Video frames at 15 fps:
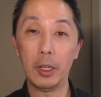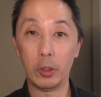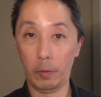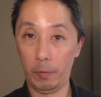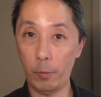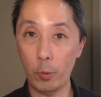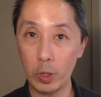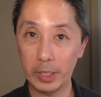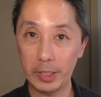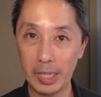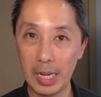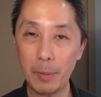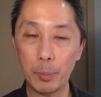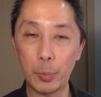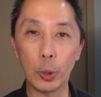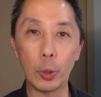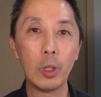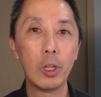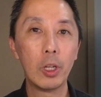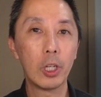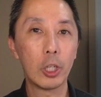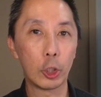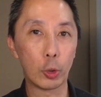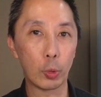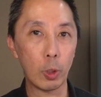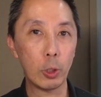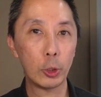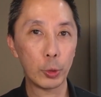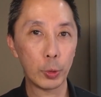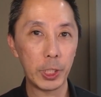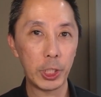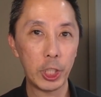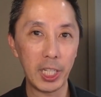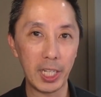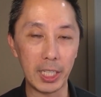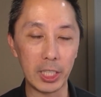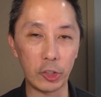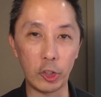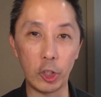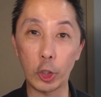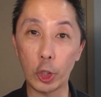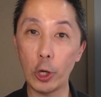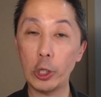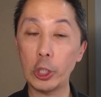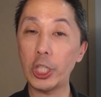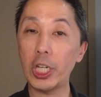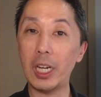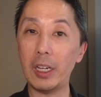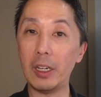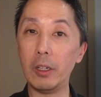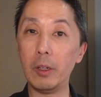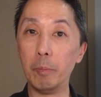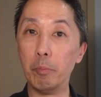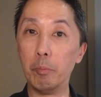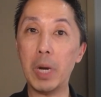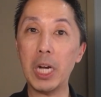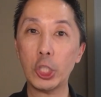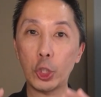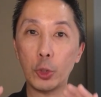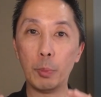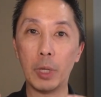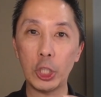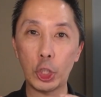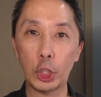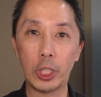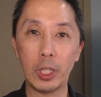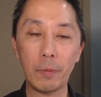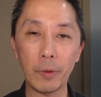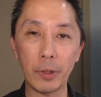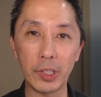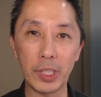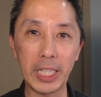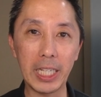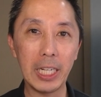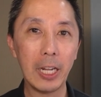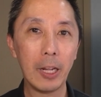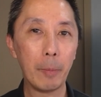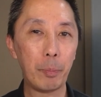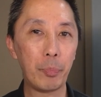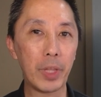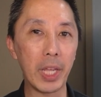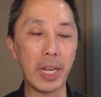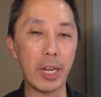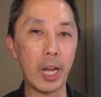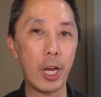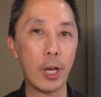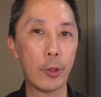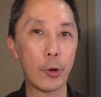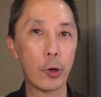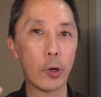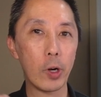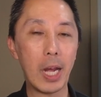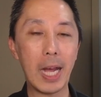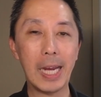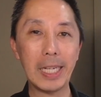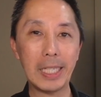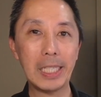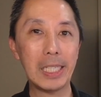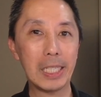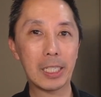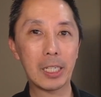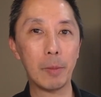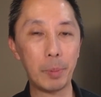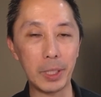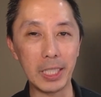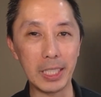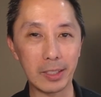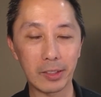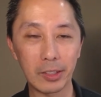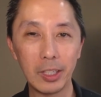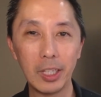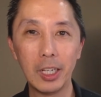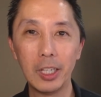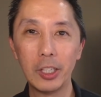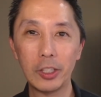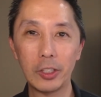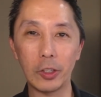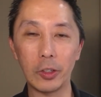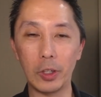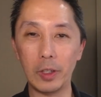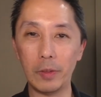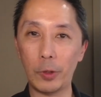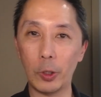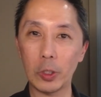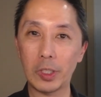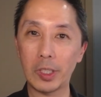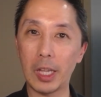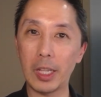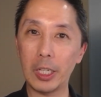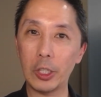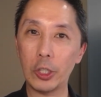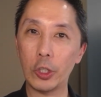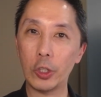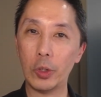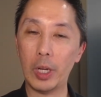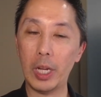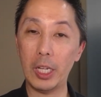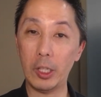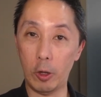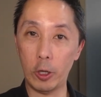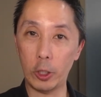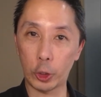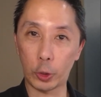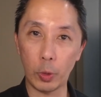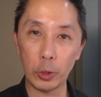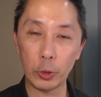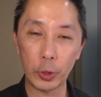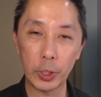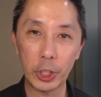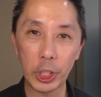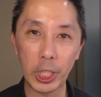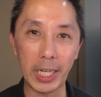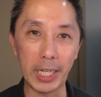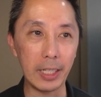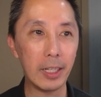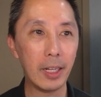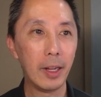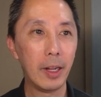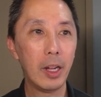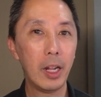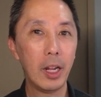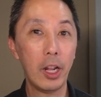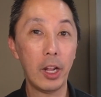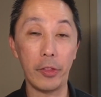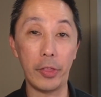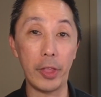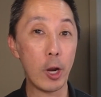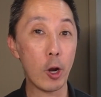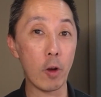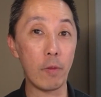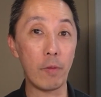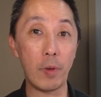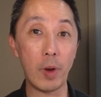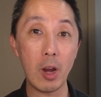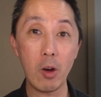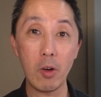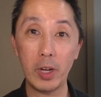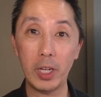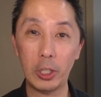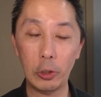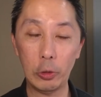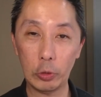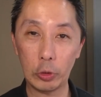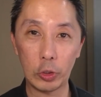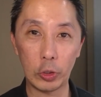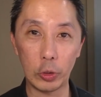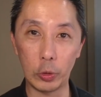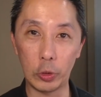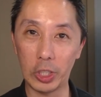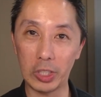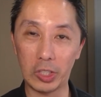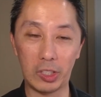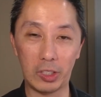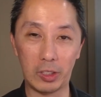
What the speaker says: For example, grocery chains negotiate much differently than other IT companies. So if you're selling to a large grocery chain, they're very used to just